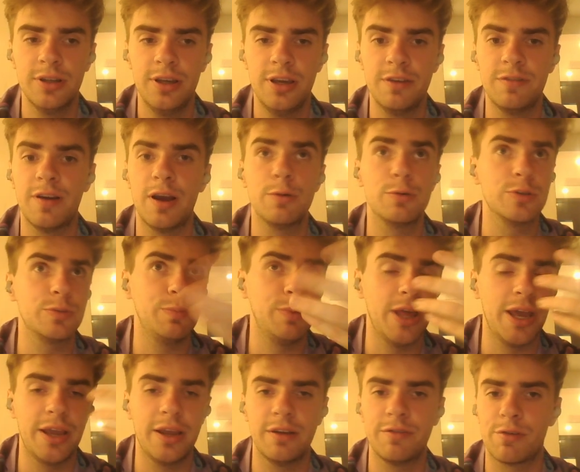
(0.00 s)
if I was
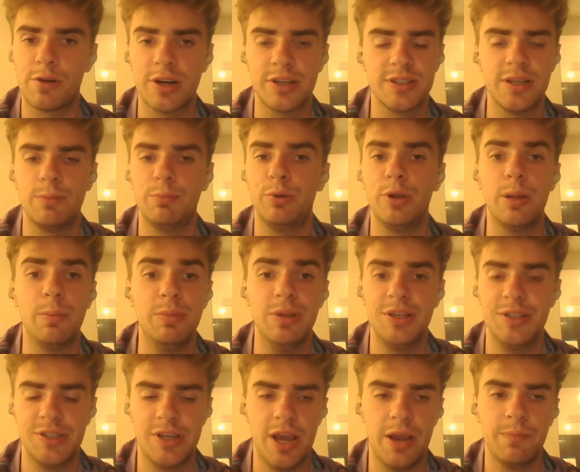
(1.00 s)
playing, for example, a
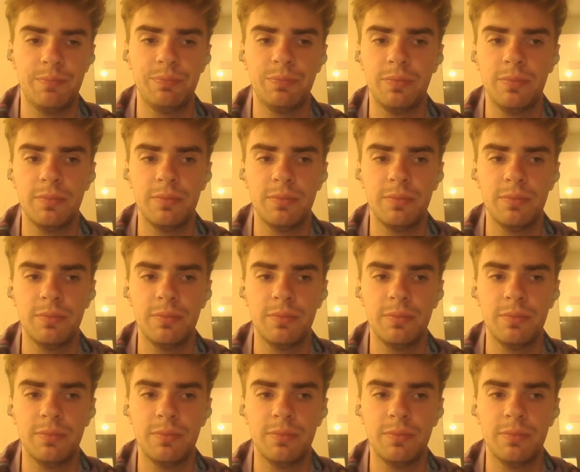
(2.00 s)
blitz game.